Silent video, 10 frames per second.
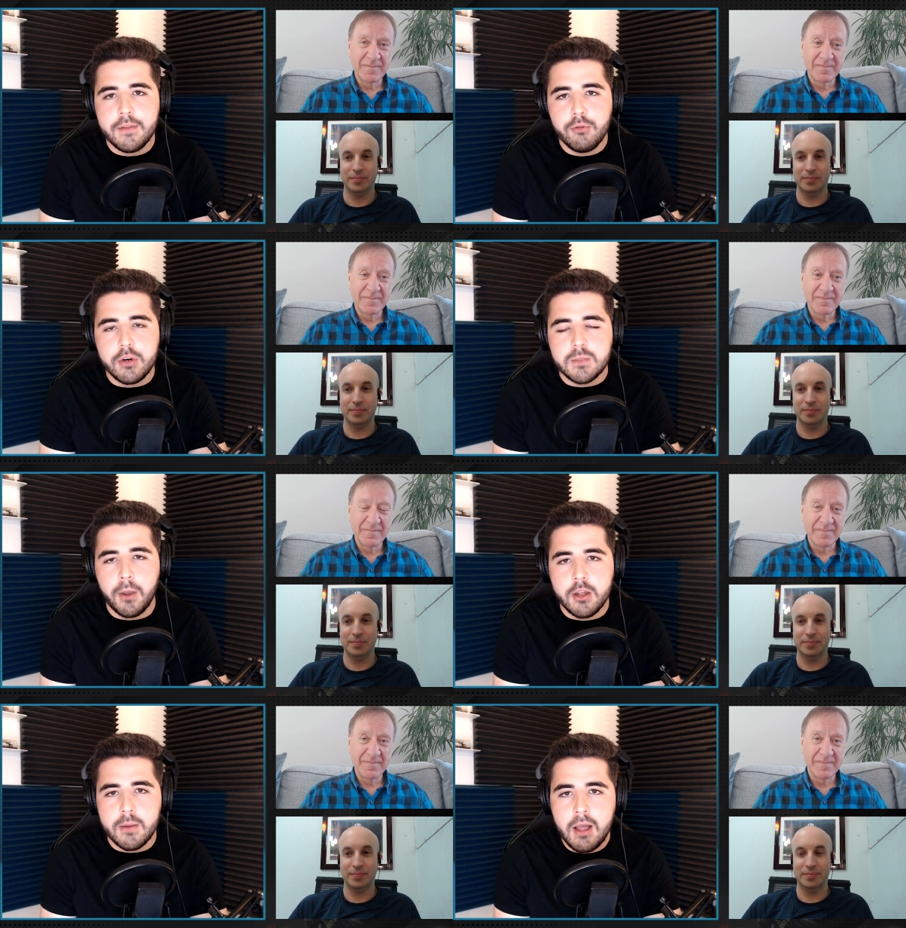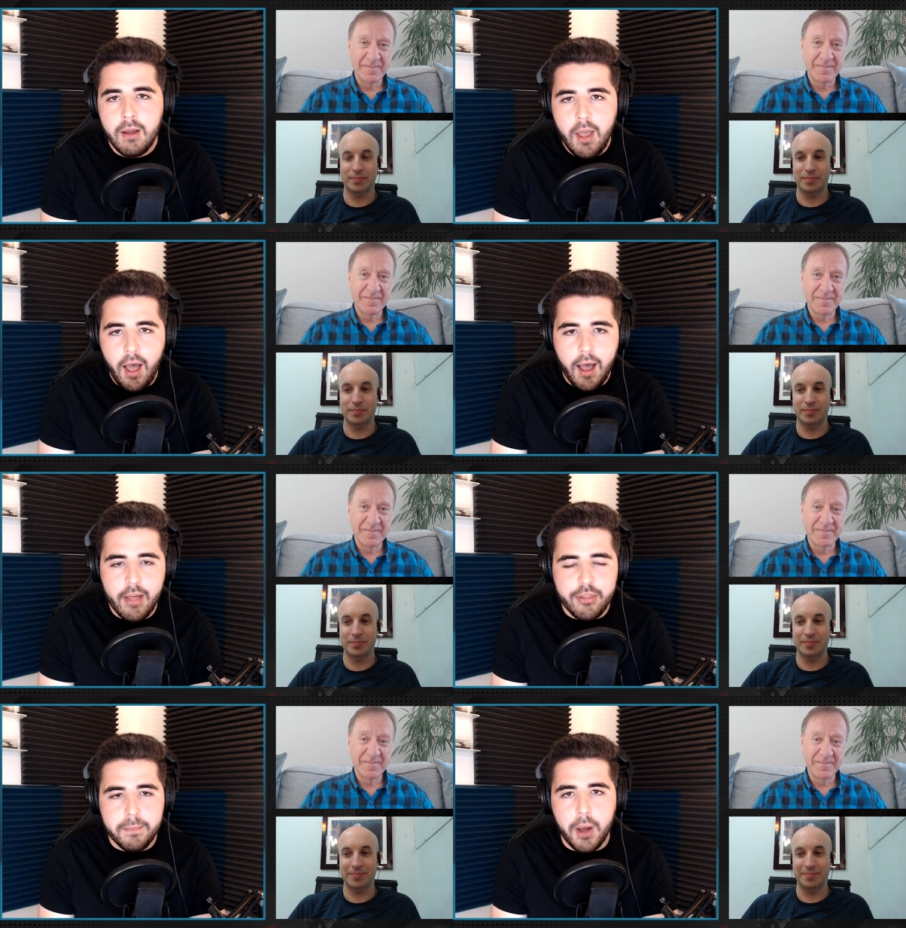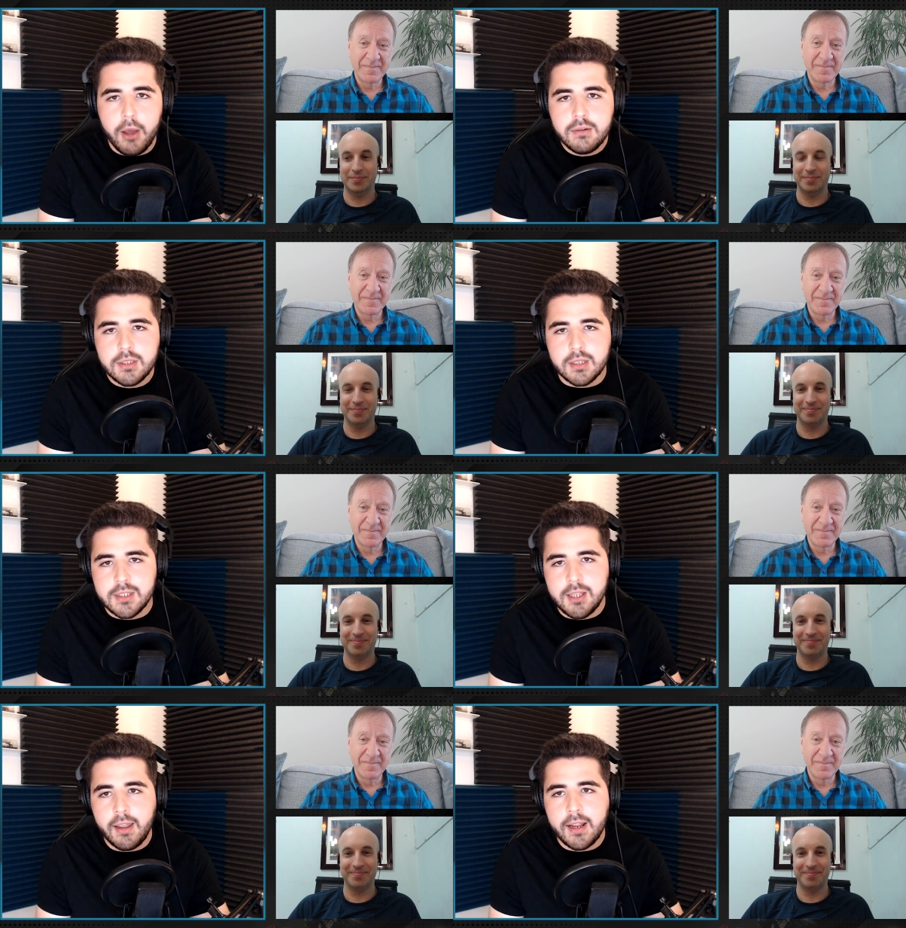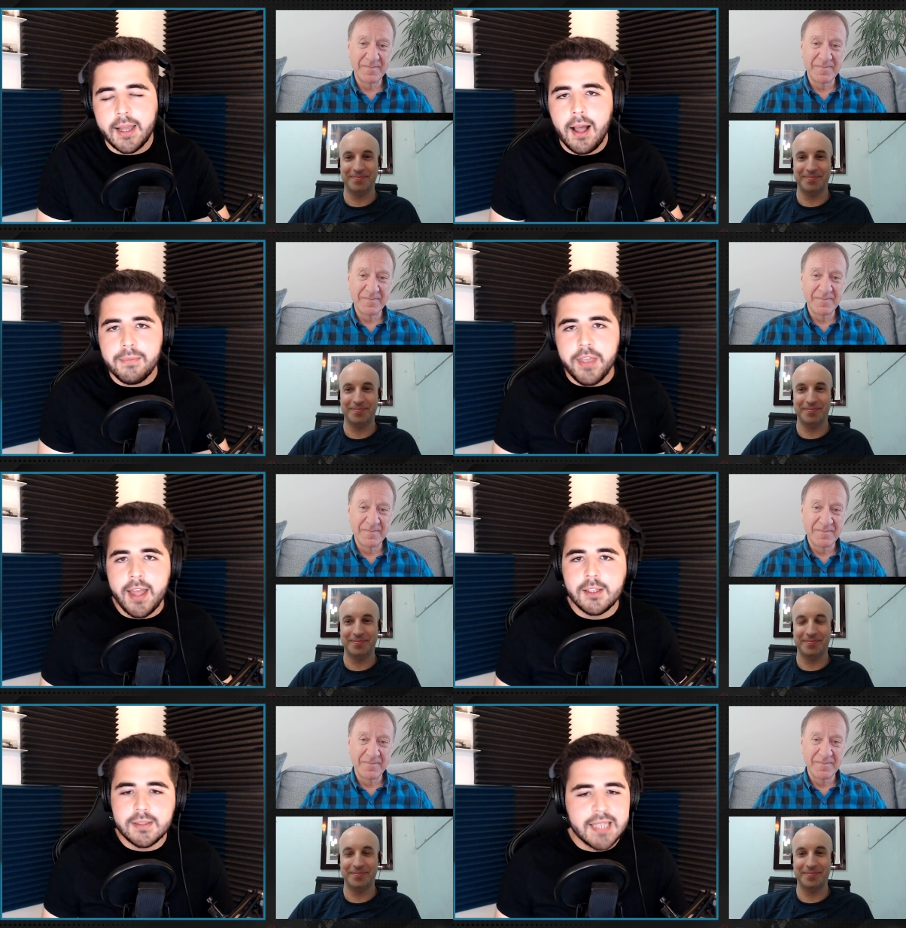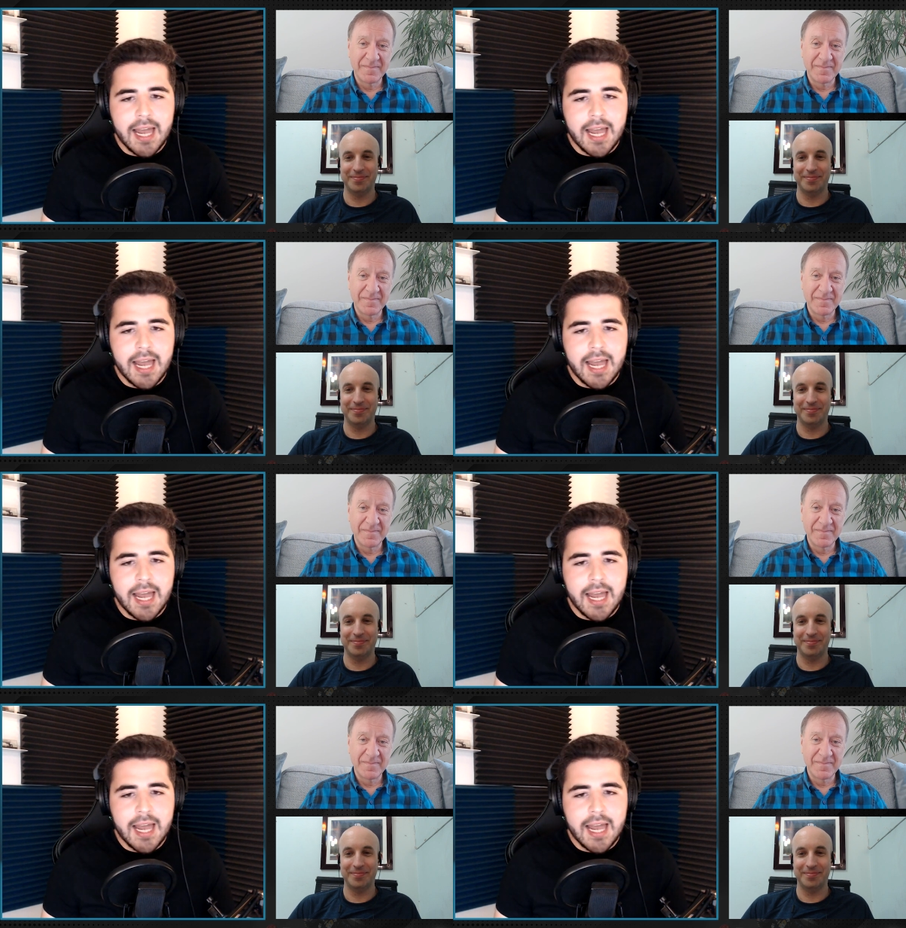Speaker 1: And you've already spoken about the boat cycling up there.